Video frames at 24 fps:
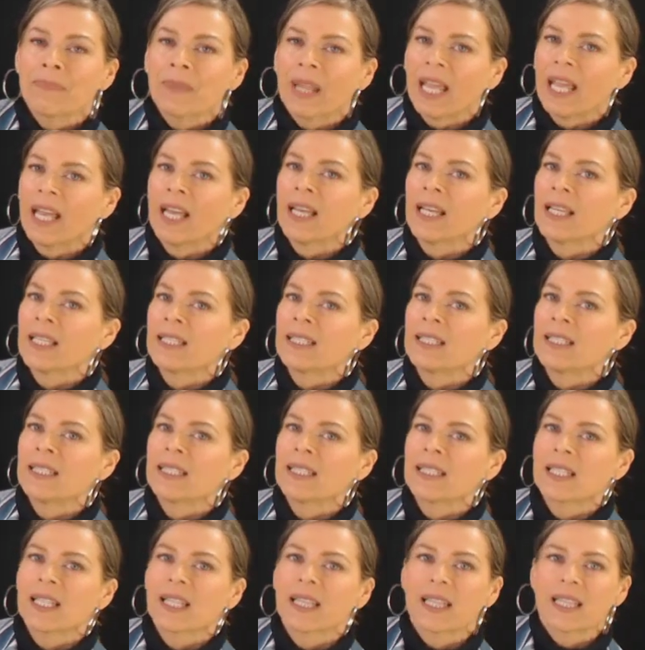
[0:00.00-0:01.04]

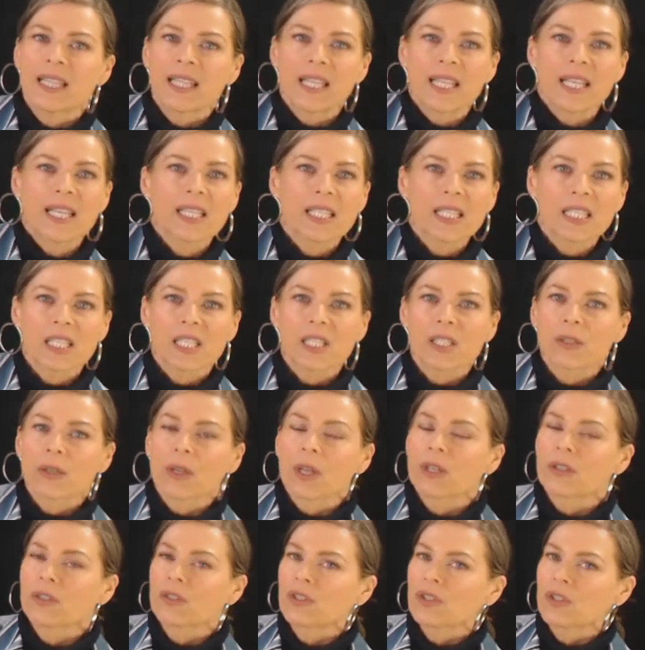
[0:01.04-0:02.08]
And this
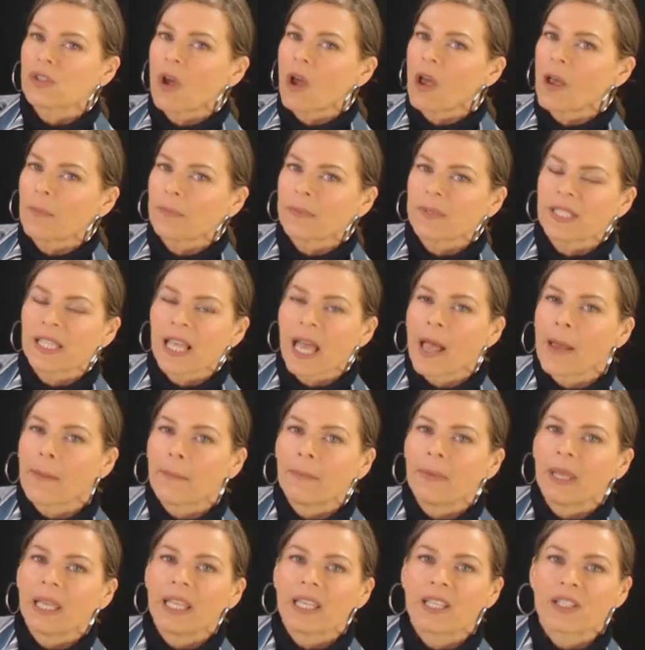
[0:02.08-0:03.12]
stops them
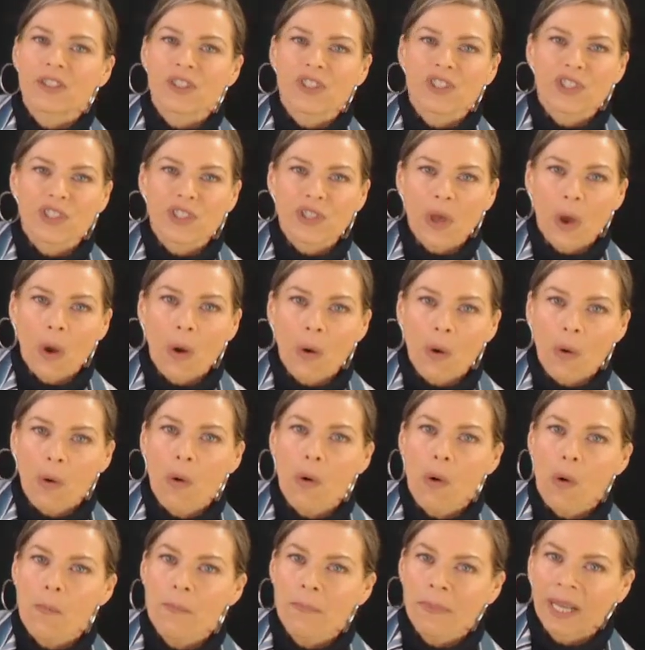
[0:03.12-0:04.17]
in
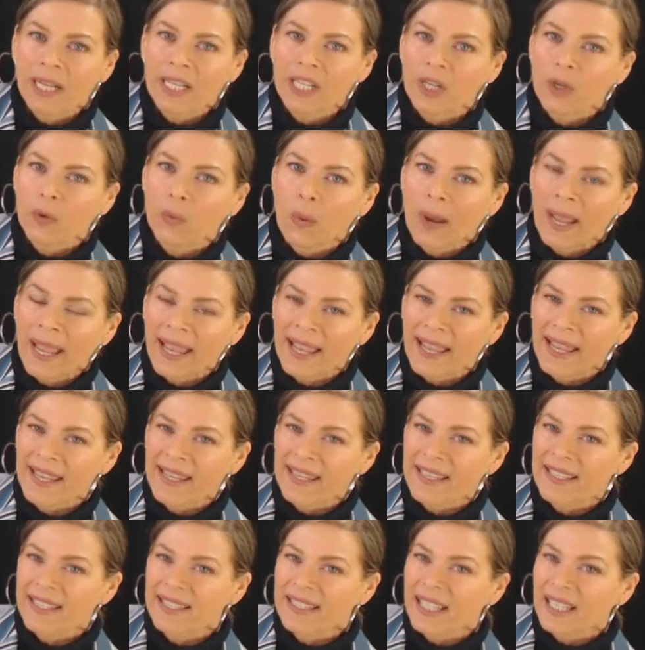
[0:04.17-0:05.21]
so many
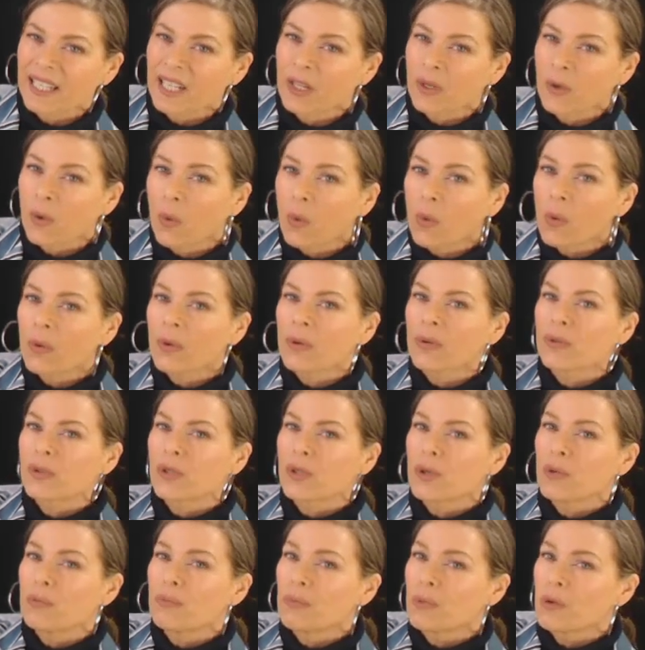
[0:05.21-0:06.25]
ways. And in order
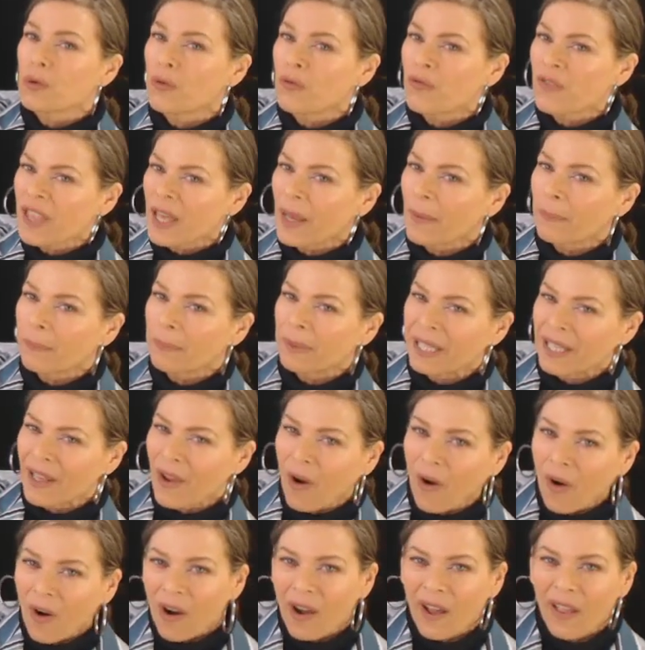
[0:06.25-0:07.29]
to move them
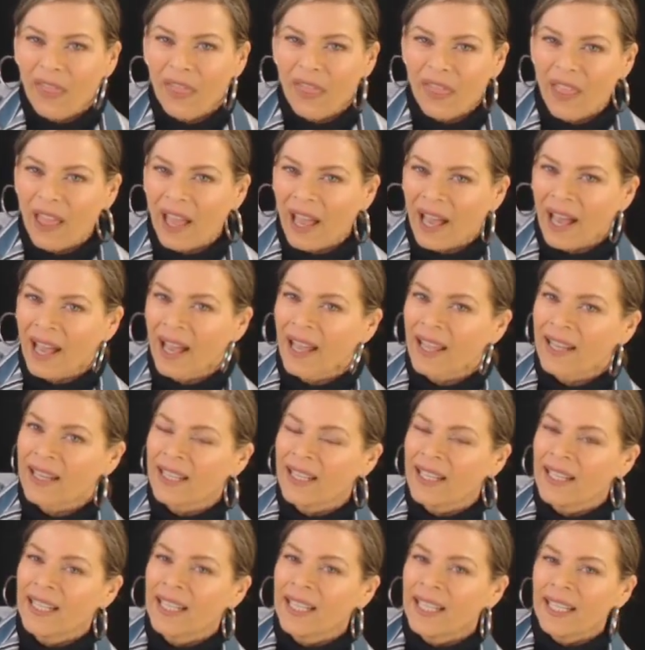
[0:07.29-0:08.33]
beyond that,
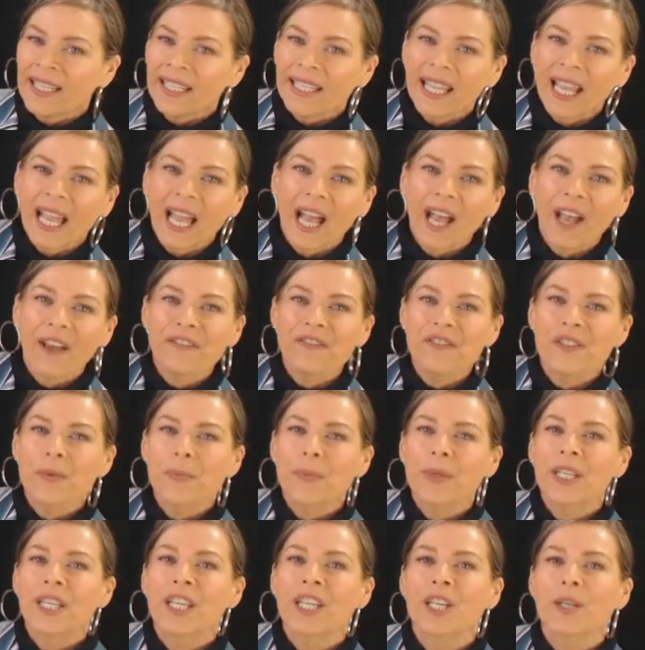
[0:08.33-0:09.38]
you have to
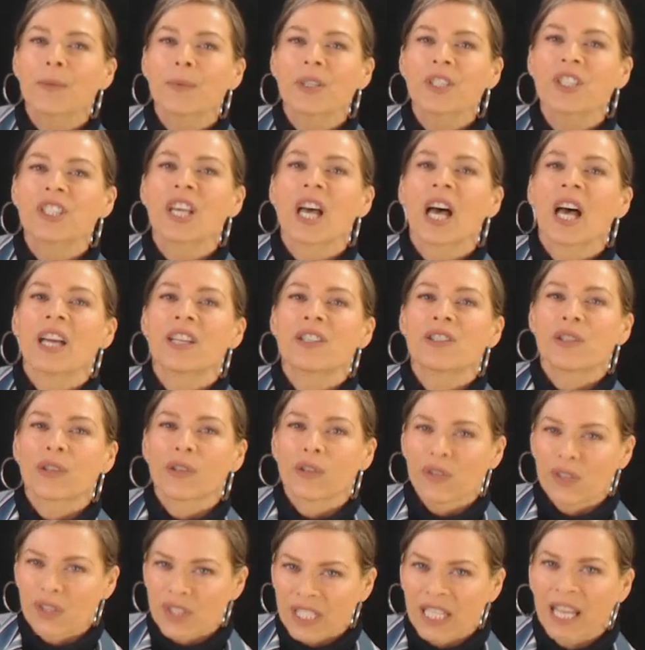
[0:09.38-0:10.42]
be able to
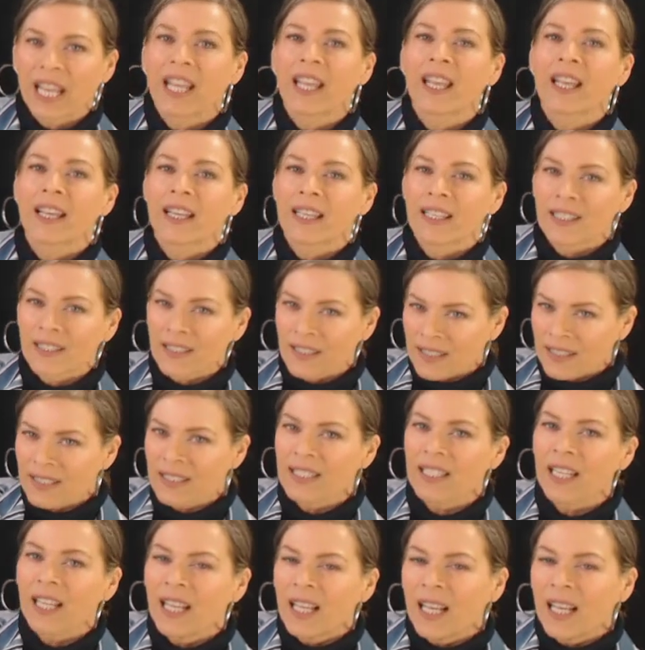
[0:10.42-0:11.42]
understand